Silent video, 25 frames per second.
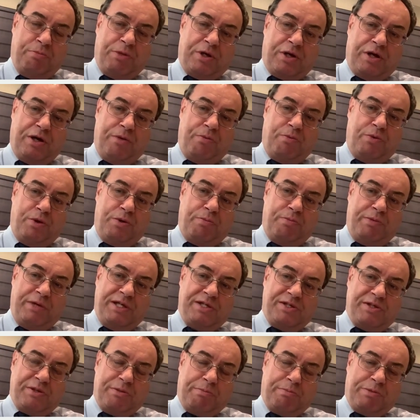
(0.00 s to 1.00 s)
But I would be
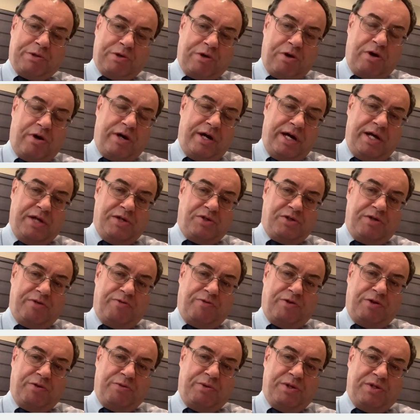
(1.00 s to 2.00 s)
surprised
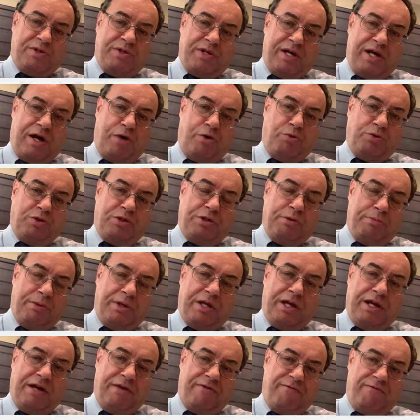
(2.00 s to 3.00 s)
if there was
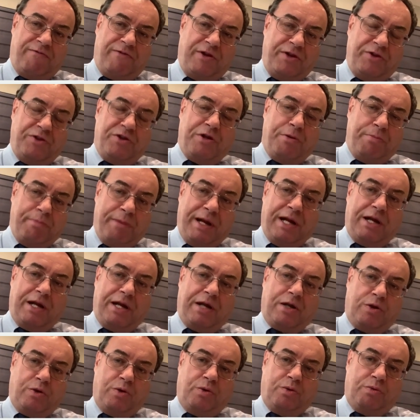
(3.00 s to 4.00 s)
ultimately a
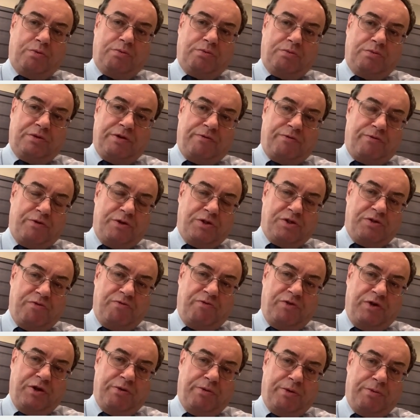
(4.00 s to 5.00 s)
fundamental difference
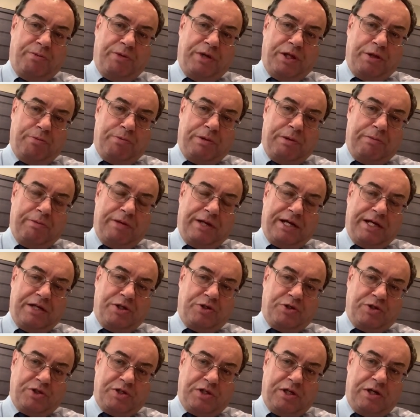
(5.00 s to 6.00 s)
of view on where the public
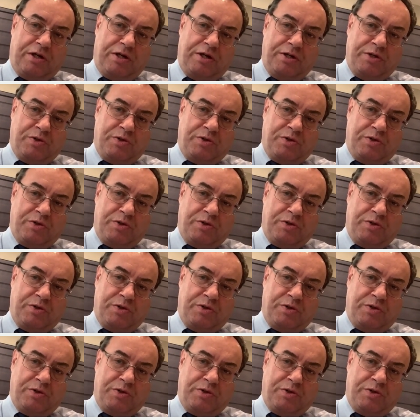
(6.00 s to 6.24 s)
interest